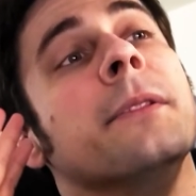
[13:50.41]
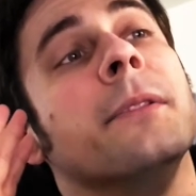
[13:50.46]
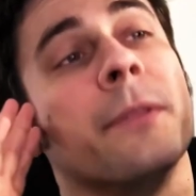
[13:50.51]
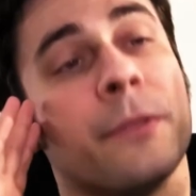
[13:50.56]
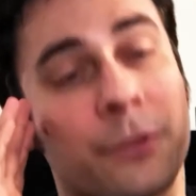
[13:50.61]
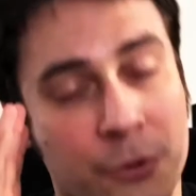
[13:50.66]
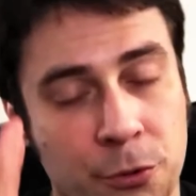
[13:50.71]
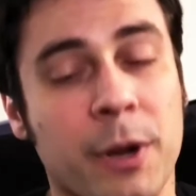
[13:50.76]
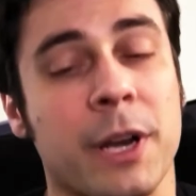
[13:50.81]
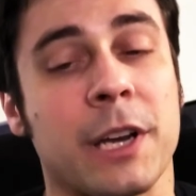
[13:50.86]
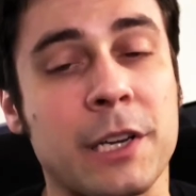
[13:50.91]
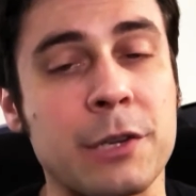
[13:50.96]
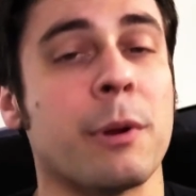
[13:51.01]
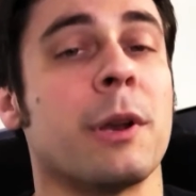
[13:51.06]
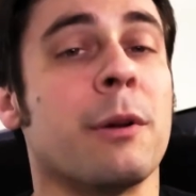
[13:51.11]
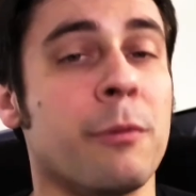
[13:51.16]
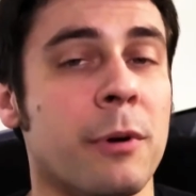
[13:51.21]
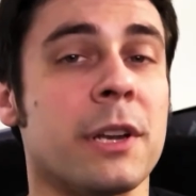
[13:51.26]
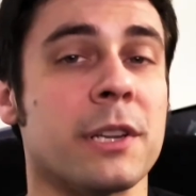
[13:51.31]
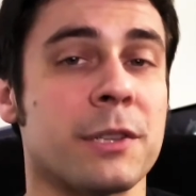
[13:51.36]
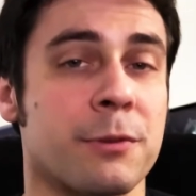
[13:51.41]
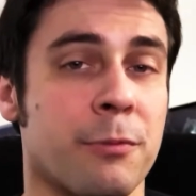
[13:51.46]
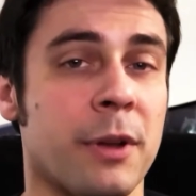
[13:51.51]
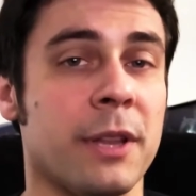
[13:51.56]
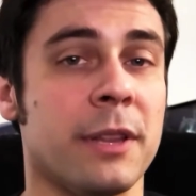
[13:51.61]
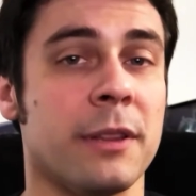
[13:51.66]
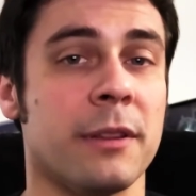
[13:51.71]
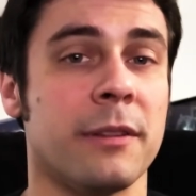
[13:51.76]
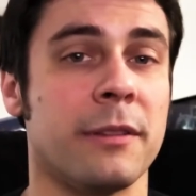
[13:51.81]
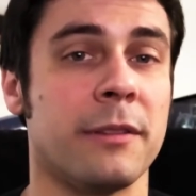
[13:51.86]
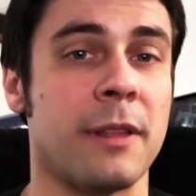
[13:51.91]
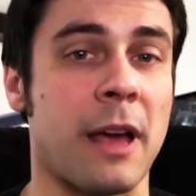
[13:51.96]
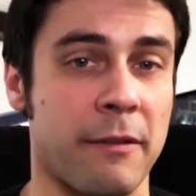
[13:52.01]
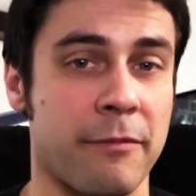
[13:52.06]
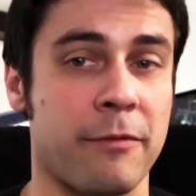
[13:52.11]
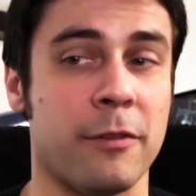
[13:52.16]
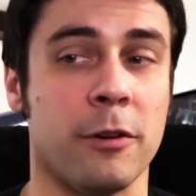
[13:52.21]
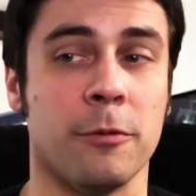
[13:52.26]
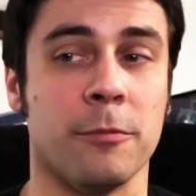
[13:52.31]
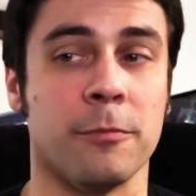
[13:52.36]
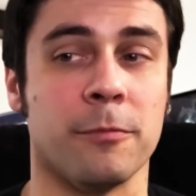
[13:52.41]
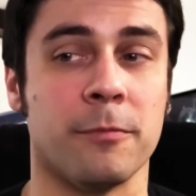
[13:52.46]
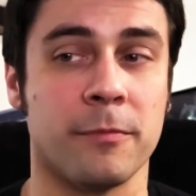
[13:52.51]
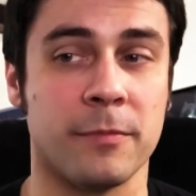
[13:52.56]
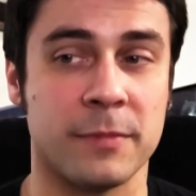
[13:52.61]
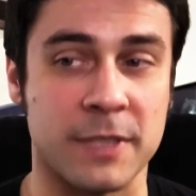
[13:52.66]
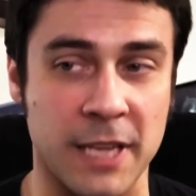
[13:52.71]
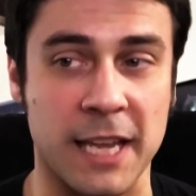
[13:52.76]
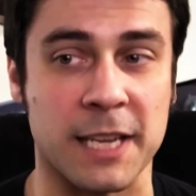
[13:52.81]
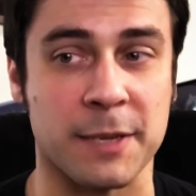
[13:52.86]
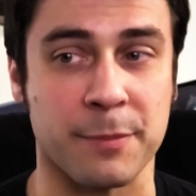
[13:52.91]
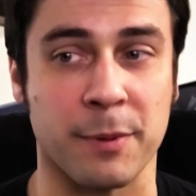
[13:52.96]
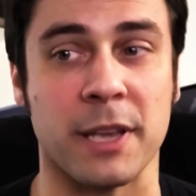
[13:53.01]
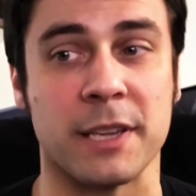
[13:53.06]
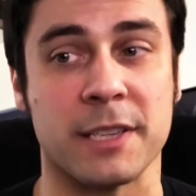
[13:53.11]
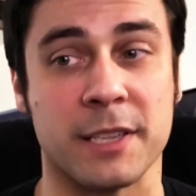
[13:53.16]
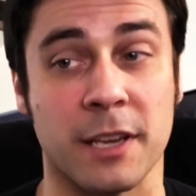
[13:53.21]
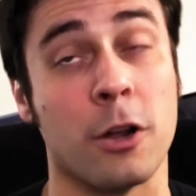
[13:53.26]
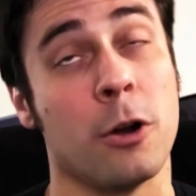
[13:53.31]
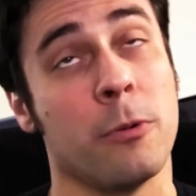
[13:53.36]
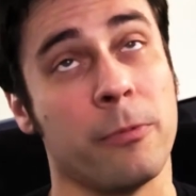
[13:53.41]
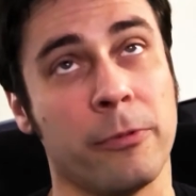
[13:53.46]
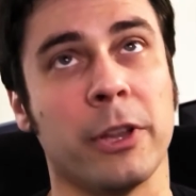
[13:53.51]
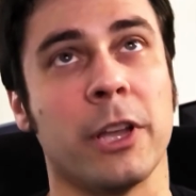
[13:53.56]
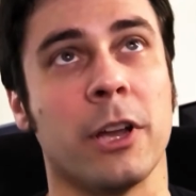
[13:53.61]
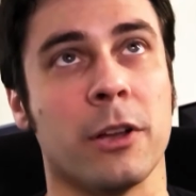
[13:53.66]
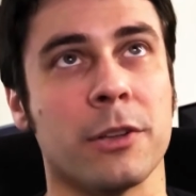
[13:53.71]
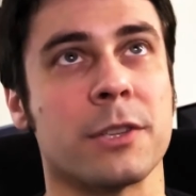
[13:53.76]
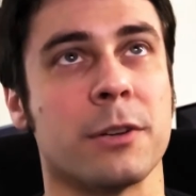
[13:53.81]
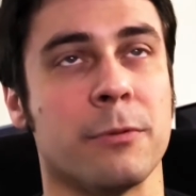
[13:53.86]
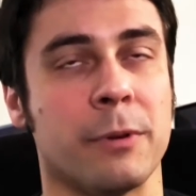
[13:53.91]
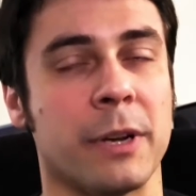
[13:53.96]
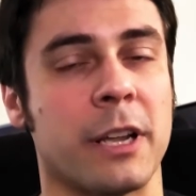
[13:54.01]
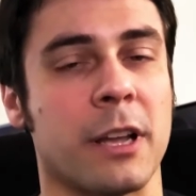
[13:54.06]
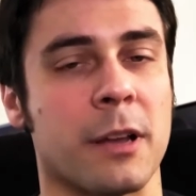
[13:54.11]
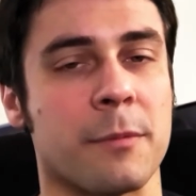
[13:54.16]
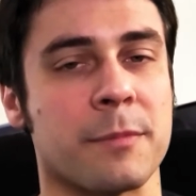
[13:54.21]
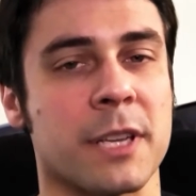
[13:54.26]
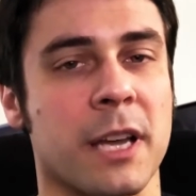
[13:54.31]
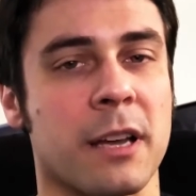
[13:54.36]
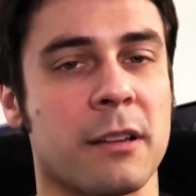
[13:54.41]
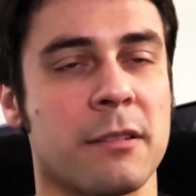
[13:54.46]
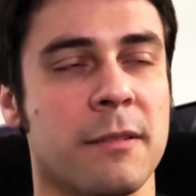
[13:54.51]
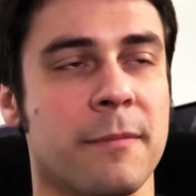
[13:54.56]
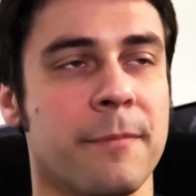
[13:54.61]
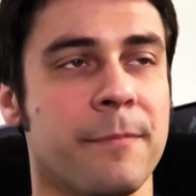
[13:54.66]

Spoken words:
2021 is when that film takes place, and hopefully also when it comes out.